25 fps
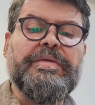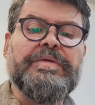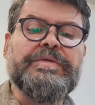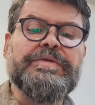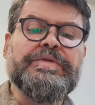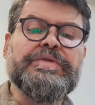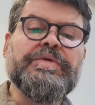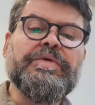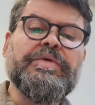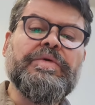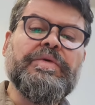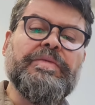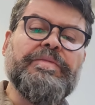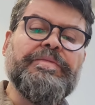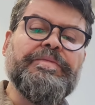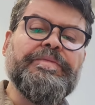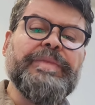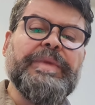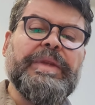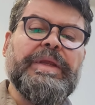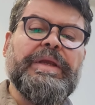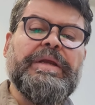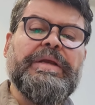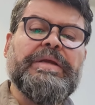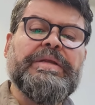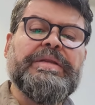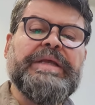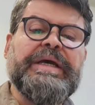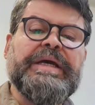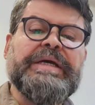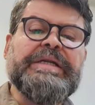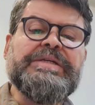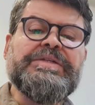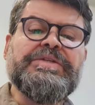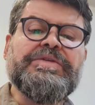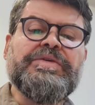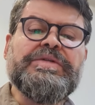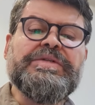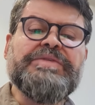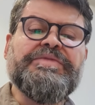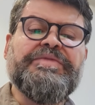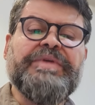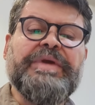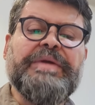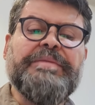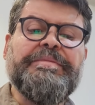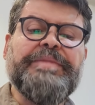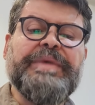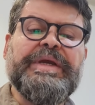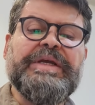So the results
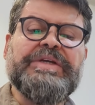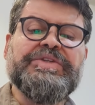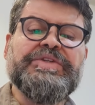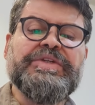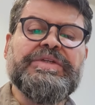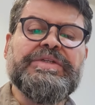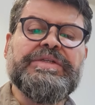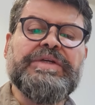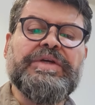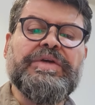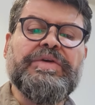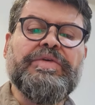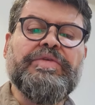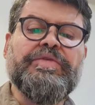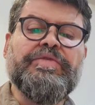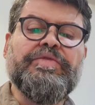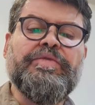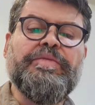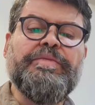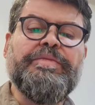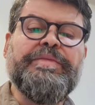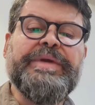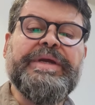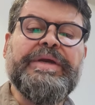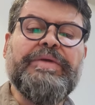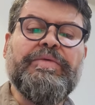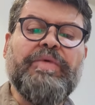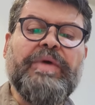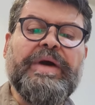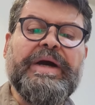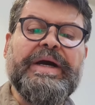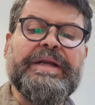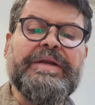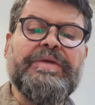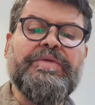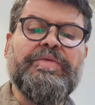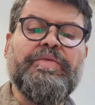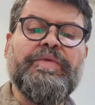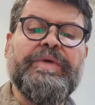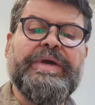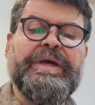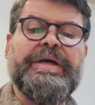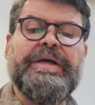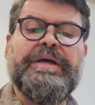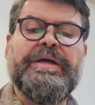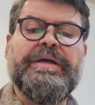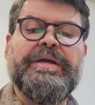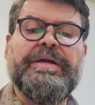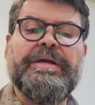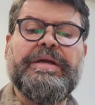from patients in group B1
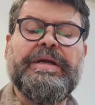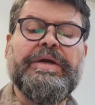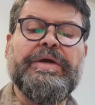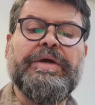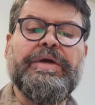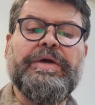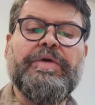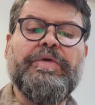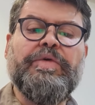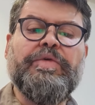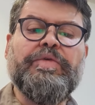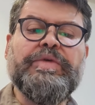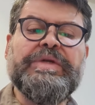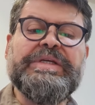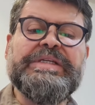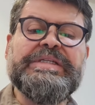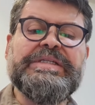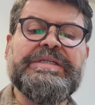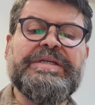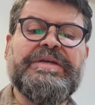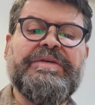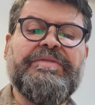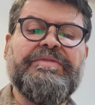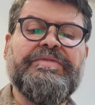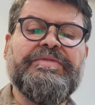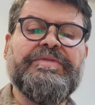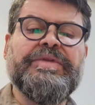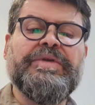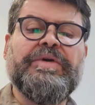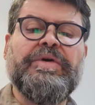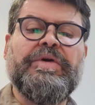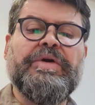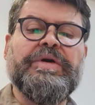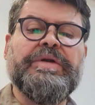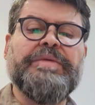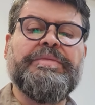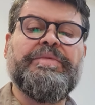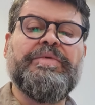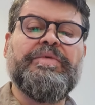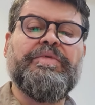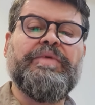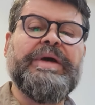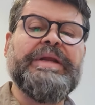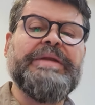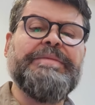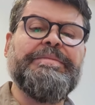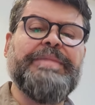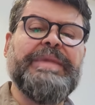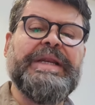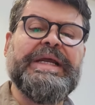were who received
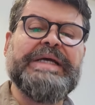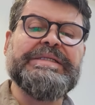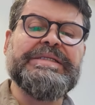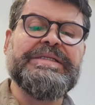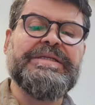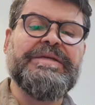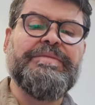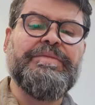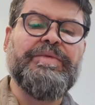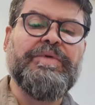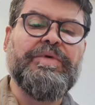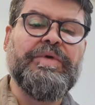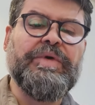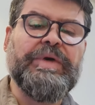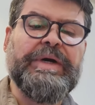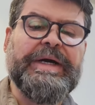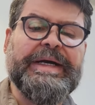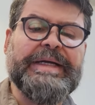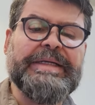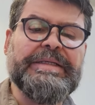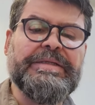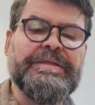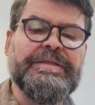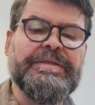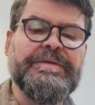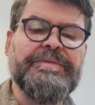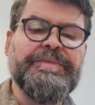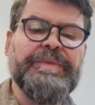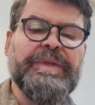one placebo and